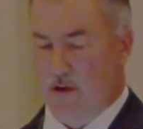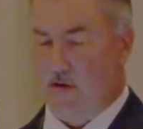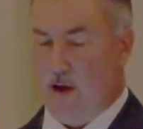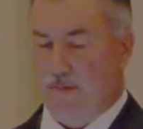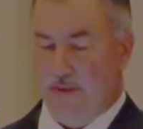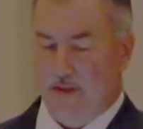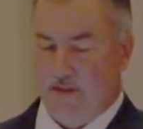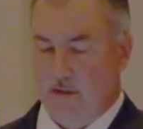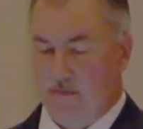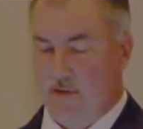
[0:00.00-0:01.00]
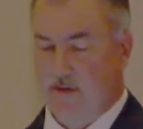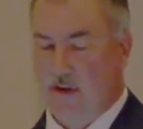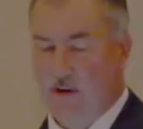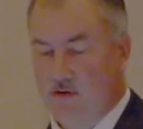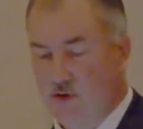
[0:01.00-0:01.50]
Neuropathy symptoms
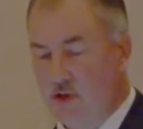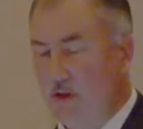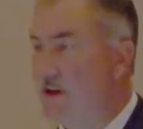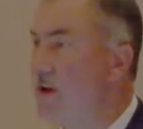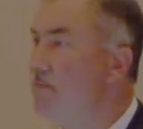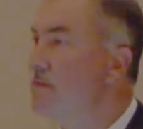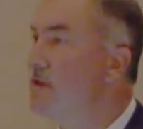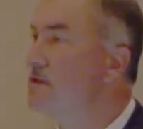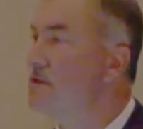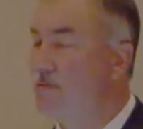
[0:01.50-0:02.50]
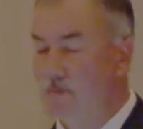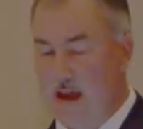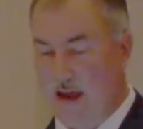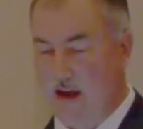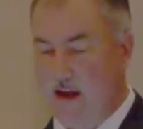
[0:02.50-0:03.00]
are usually numbness,
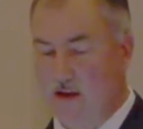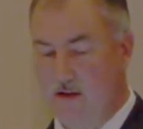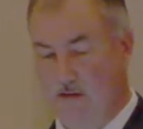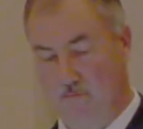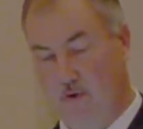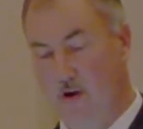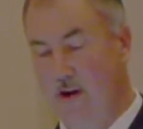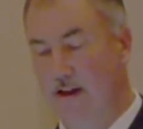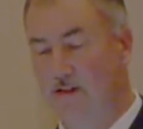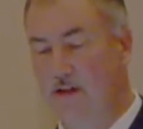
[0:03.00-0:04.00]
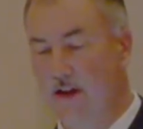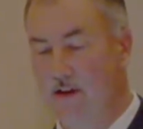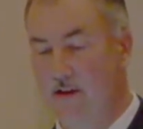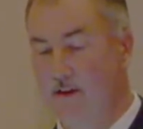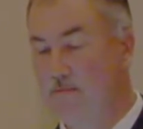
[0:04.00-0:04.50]
pain, burning,
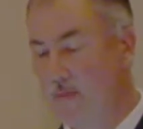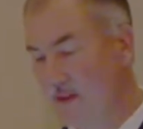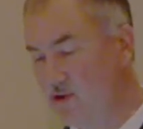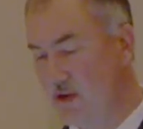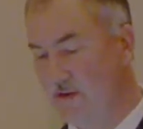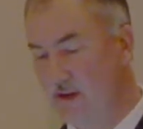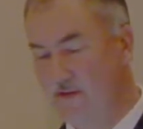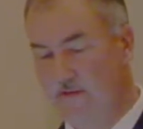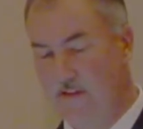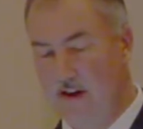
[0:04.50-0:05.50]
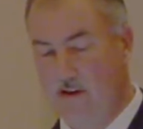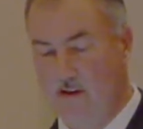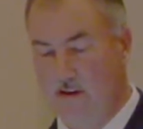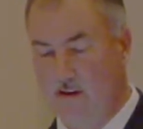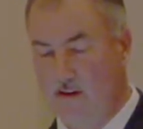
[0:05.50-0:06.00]
tingling, generally in the feet
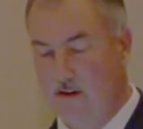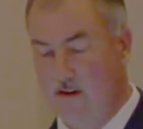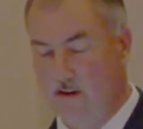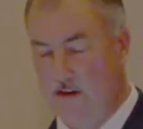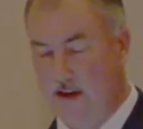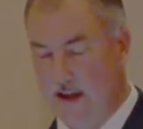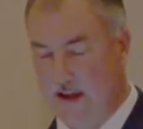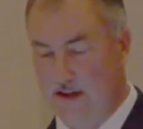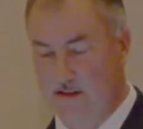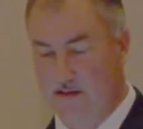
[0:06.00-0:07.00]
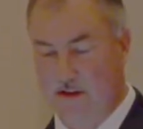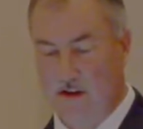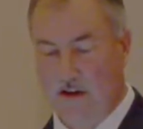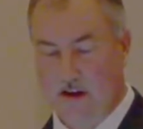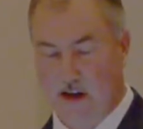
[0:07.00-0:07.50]
or hands,
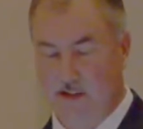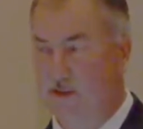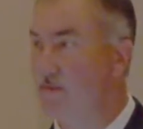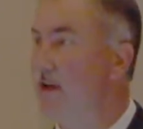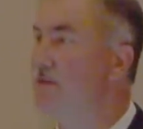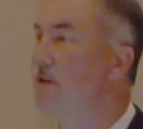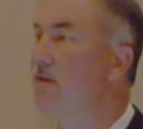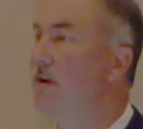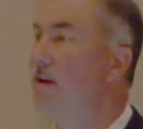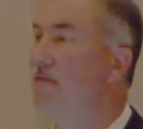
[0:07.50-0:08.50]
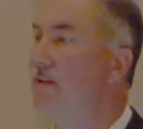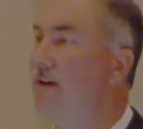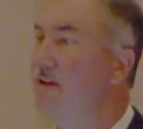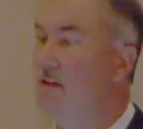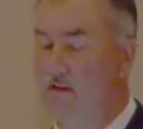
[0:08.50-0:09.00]
sometimes even
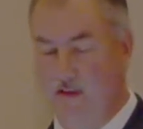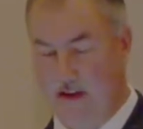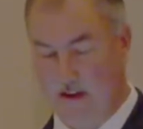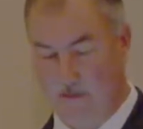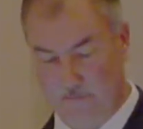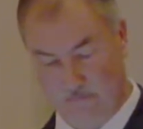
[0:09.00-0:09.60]
affecting the leg.